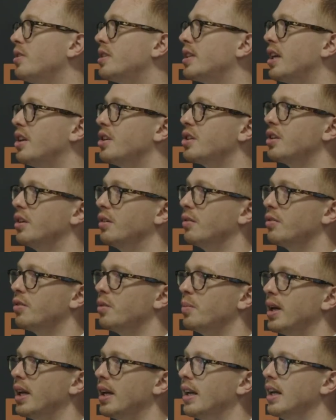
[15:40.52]
retention, for
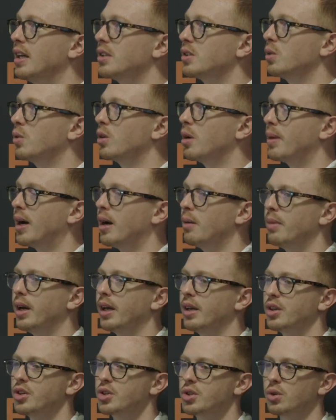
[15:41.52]
me, it's all about
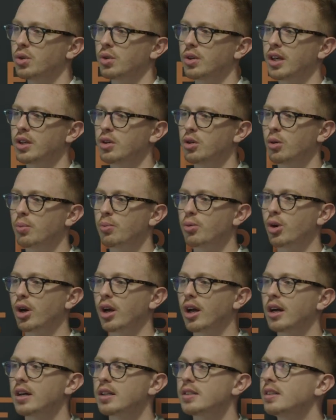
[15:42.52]
making sure that your
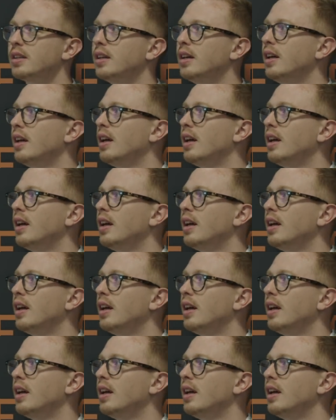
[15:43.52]
product,